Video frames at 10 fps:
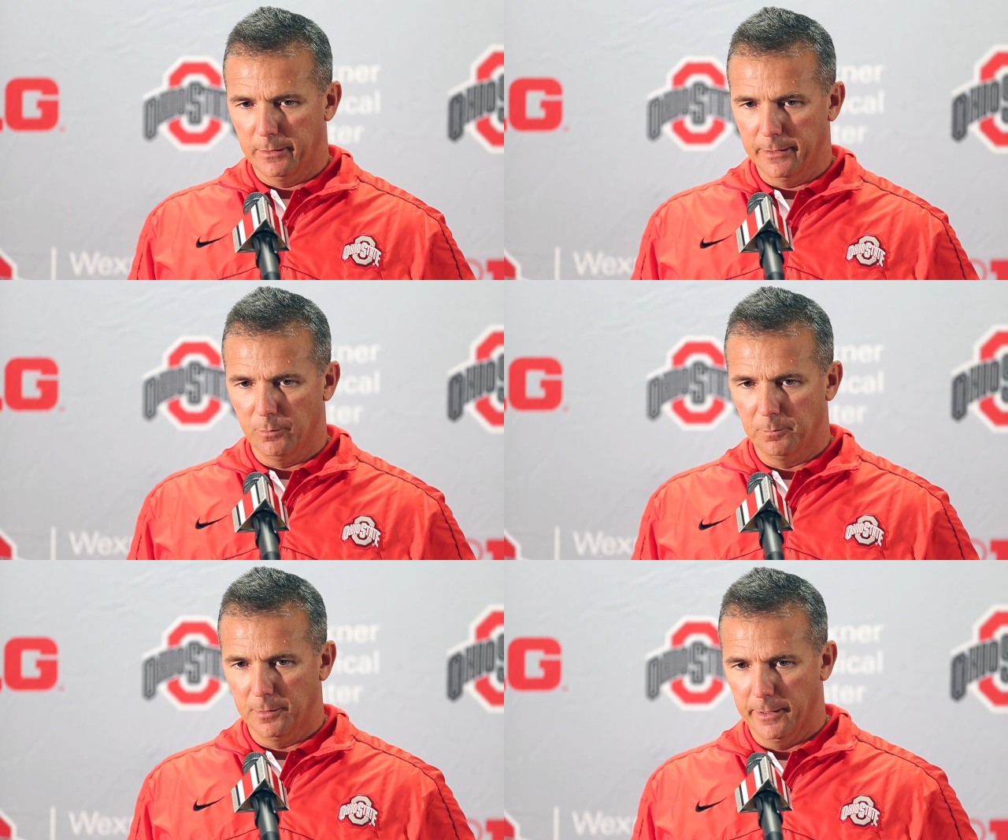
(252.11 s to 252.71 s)
Elliott
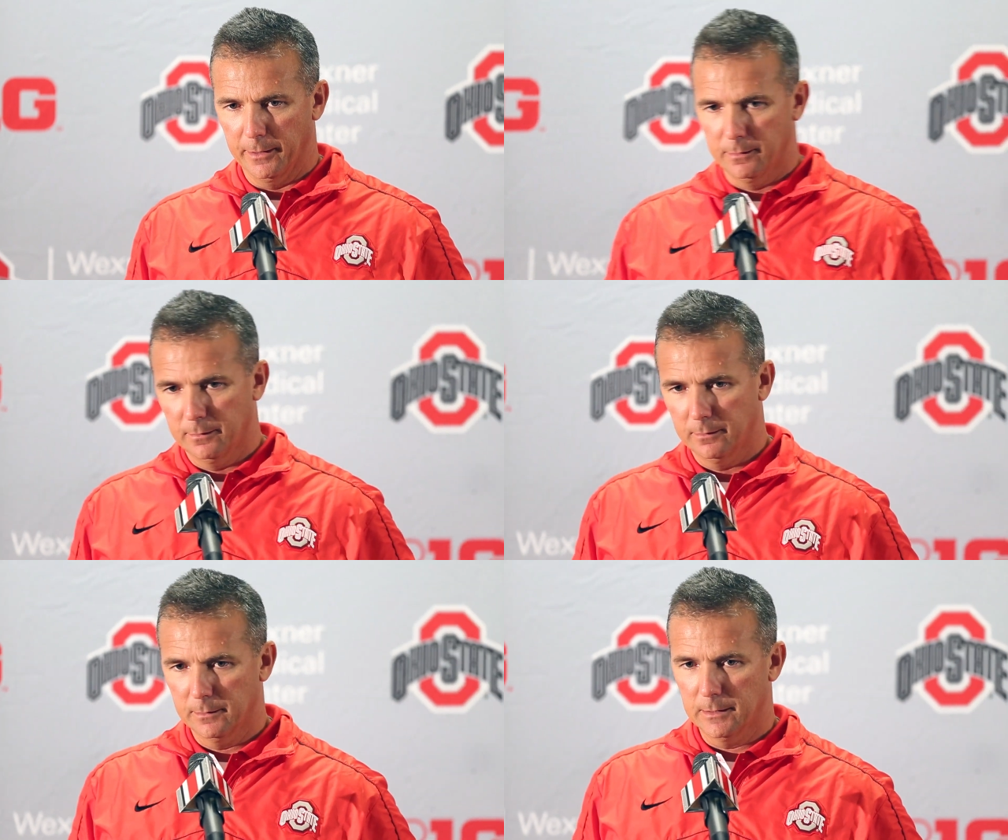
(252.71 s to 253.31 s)
will play.
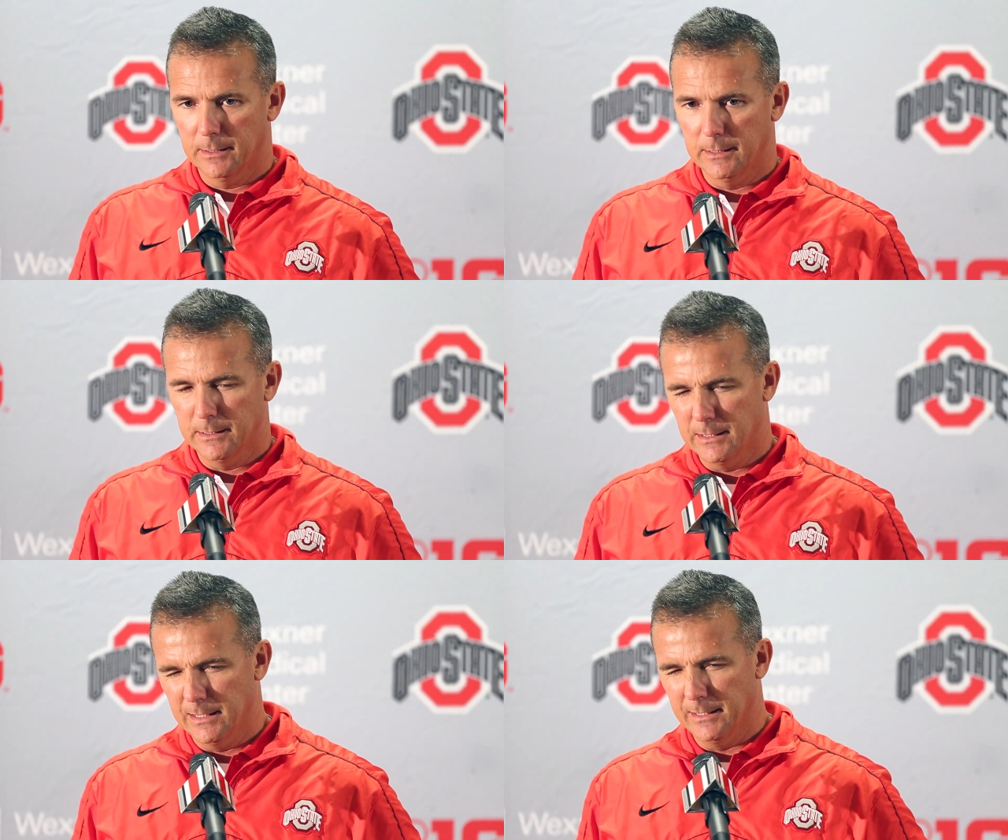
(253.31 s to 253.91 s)

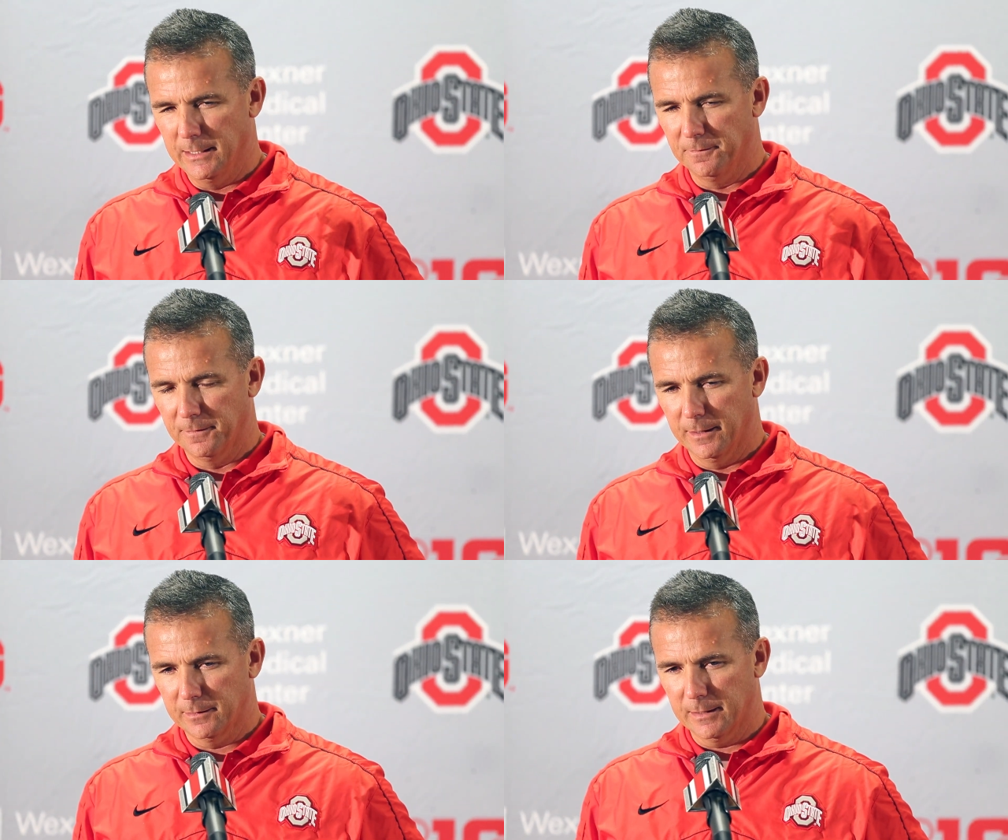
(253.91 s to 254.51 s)
Uh, on
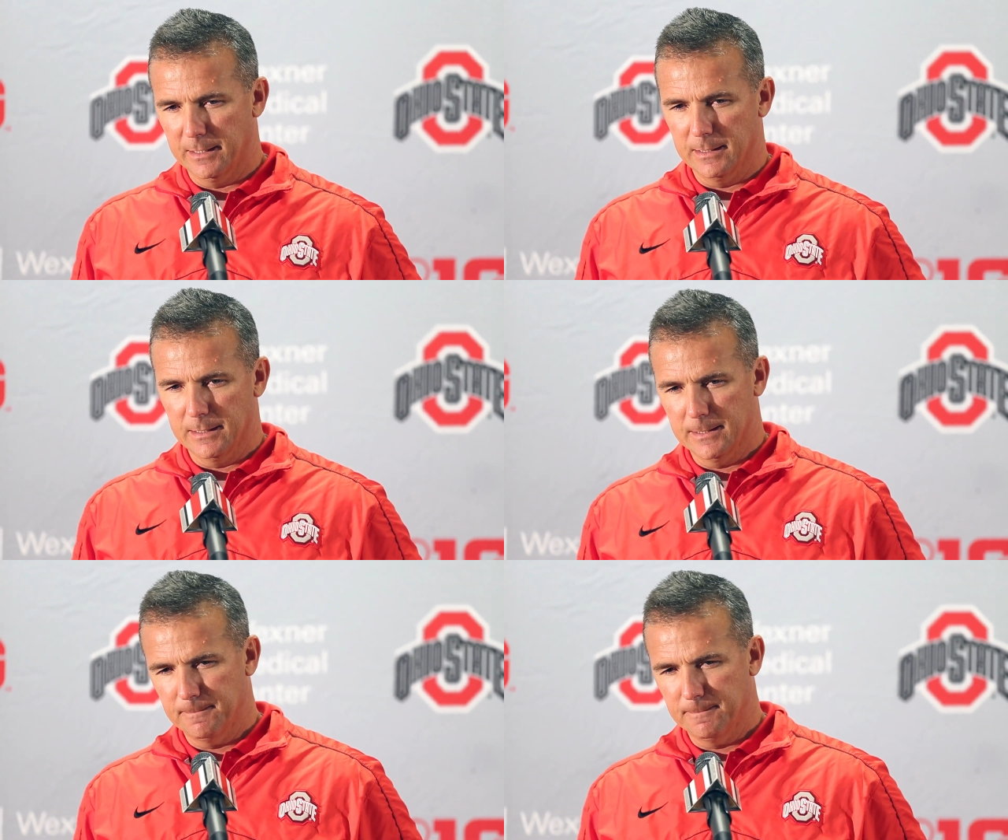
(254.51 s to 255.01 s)
defense, I